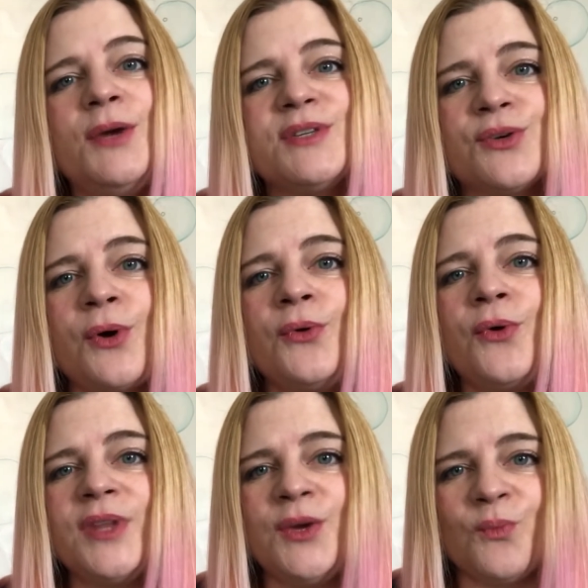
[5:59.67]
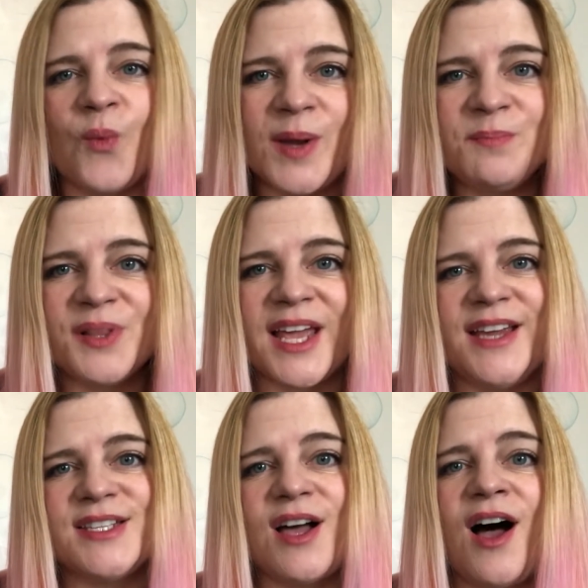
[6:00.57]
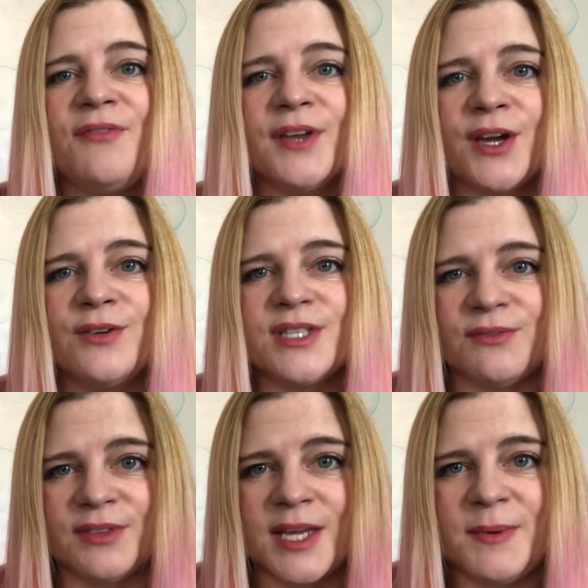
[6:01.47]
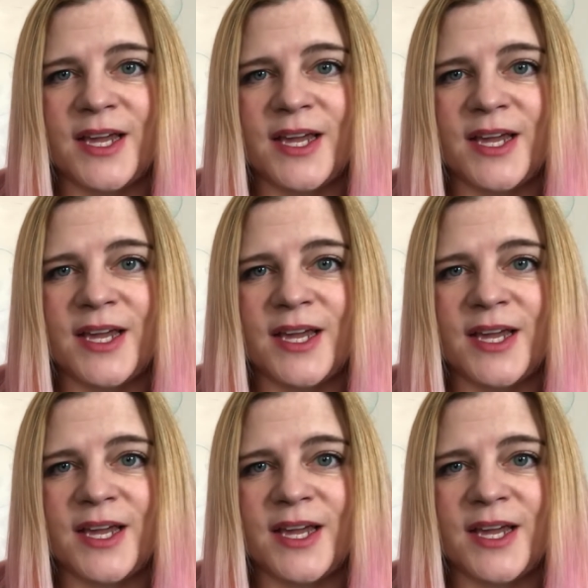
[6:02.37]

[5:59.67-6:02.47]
It was grown only in one place off the coast of